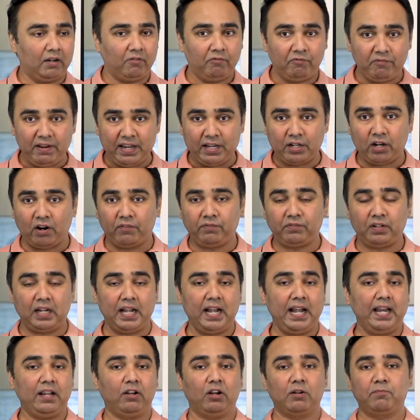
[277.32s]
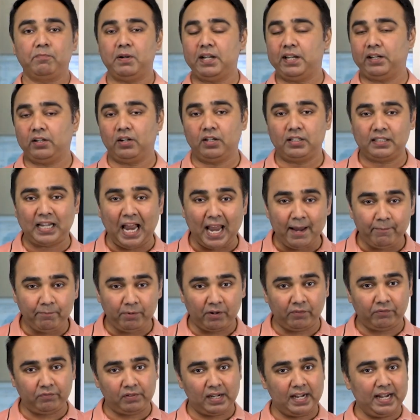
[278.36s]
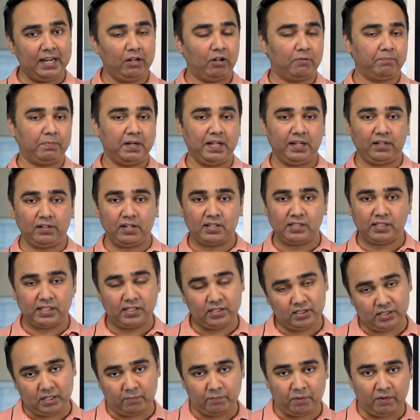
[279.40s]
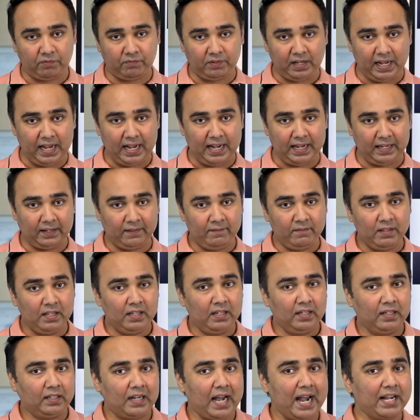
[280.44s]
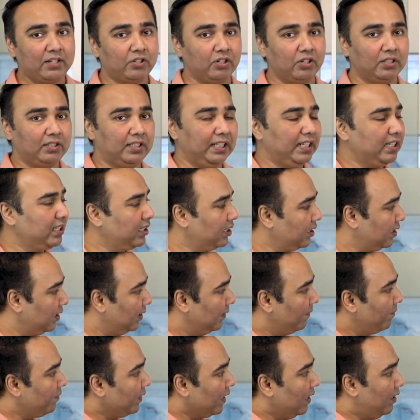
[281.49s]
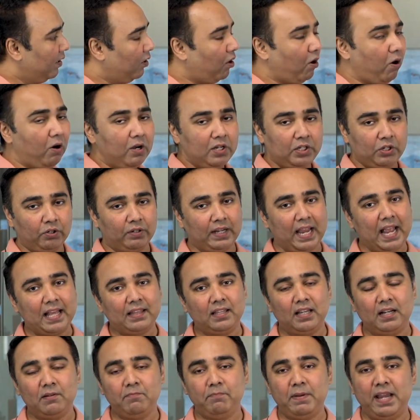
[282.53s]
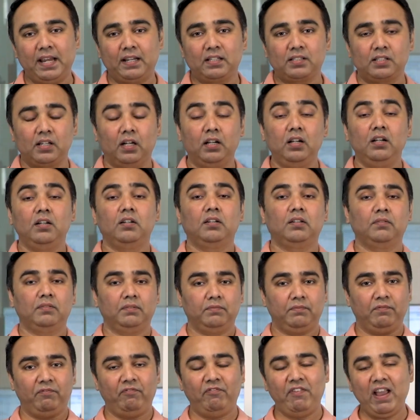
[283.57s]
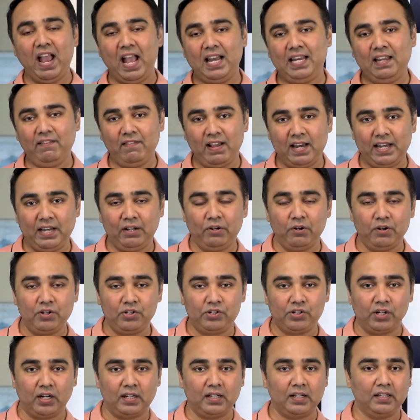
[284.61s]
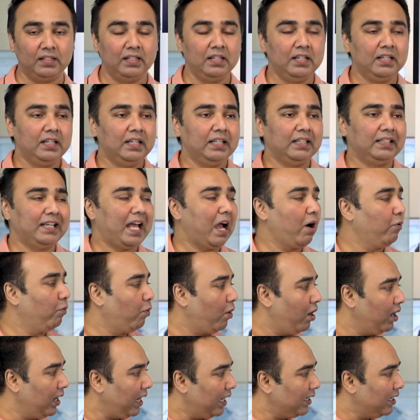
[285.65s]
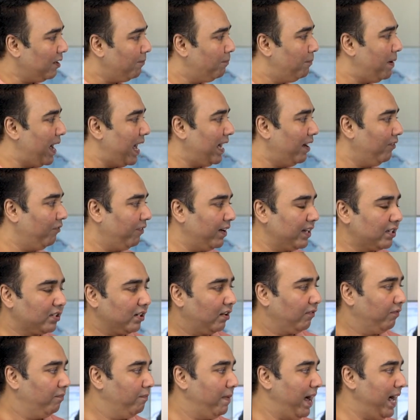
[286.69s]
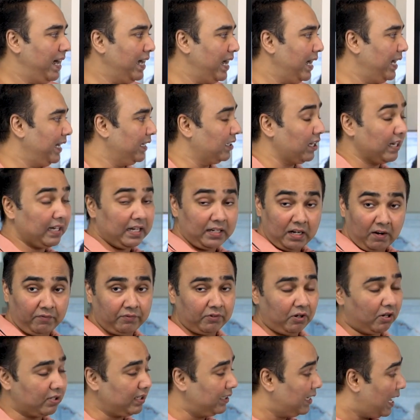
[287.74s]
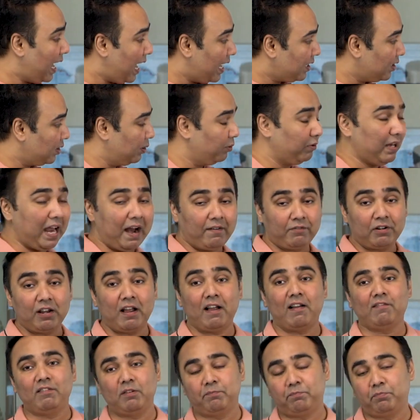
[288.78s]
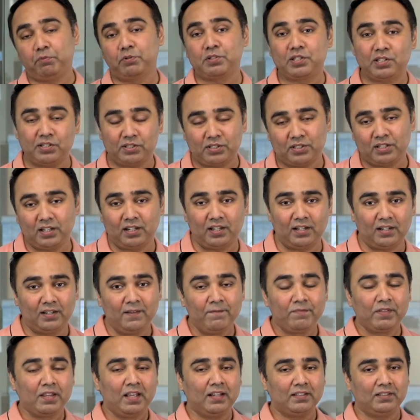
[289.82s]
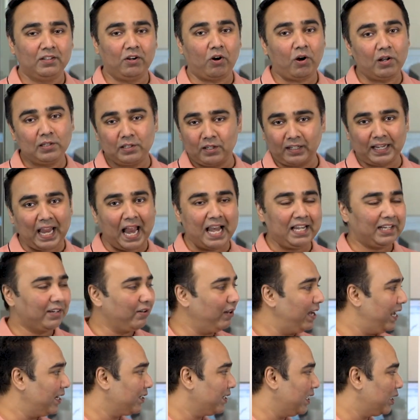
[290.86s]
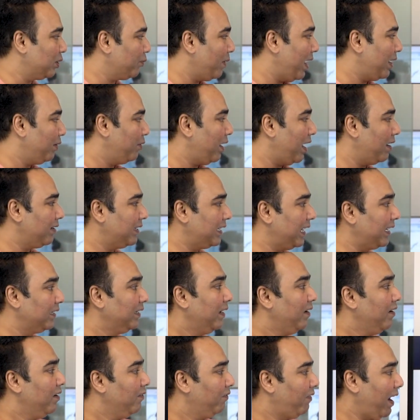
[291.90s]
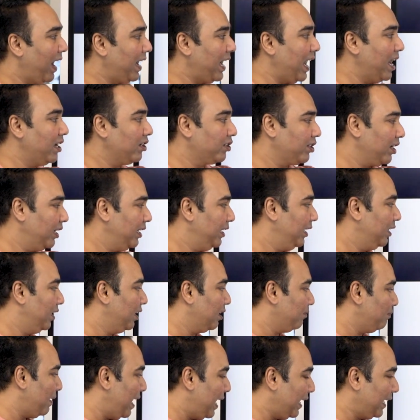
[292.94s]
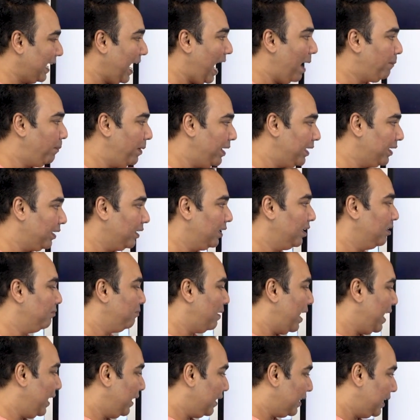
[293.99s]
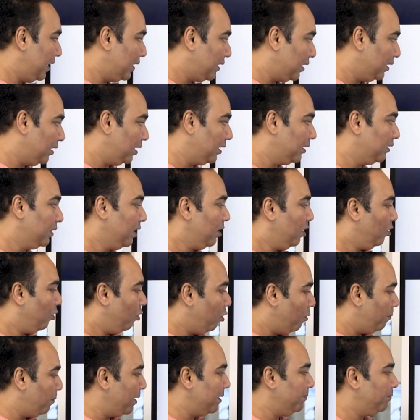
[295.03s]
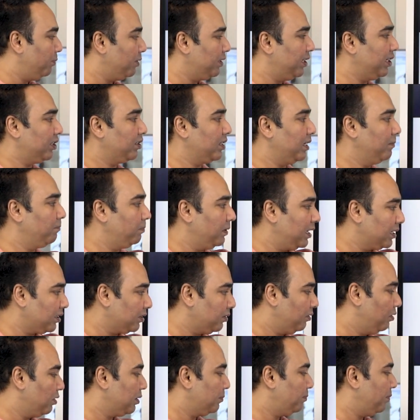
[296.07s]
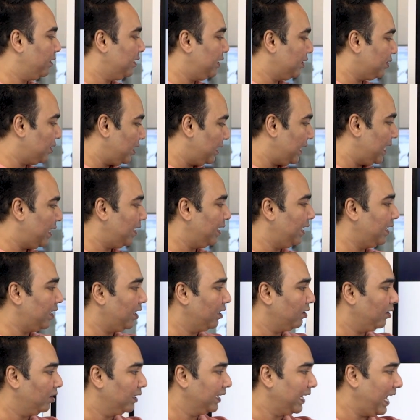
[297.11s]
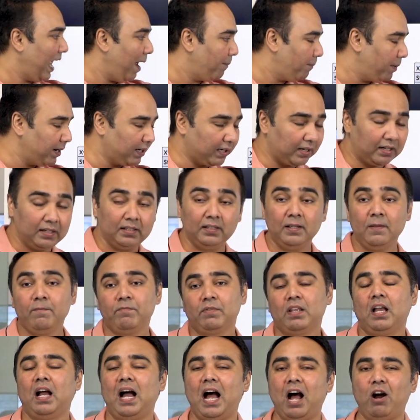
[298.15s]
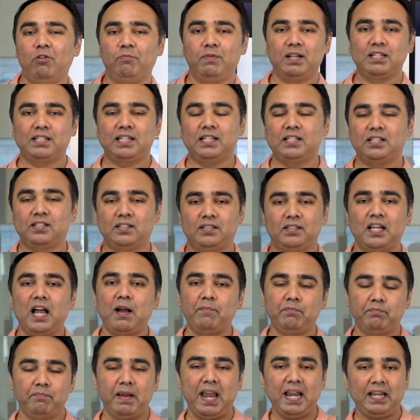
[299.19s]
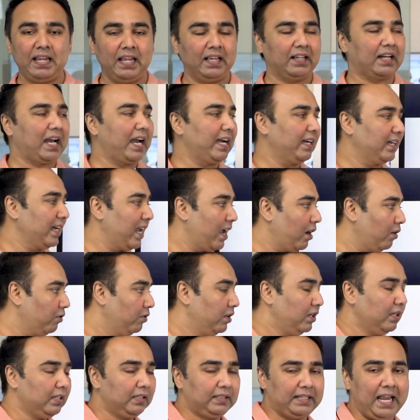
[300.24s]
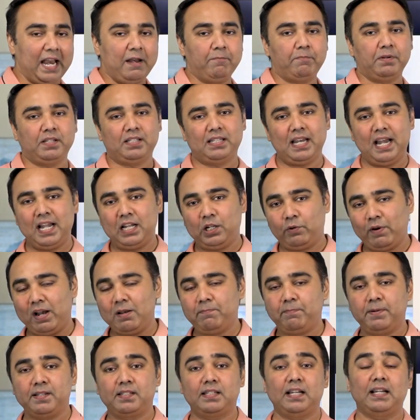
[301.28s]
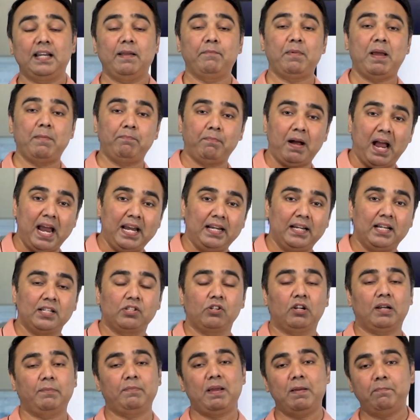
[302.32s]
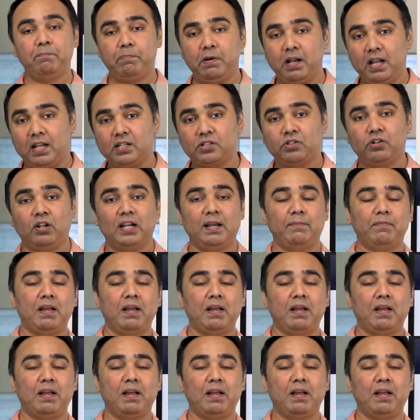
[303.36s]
week of trading or particular type of trading or particular system of trading, right? So this all together makes a very, very good journal. Now, what are the benefits of maintaining them? And of course, last you'll have to have a position, all the calculations where you have said financial year, my capital, my return, open position plus closed position, and return on capital. How much is I'm making right now? 10%, 12%. Am I minus or am I plus or am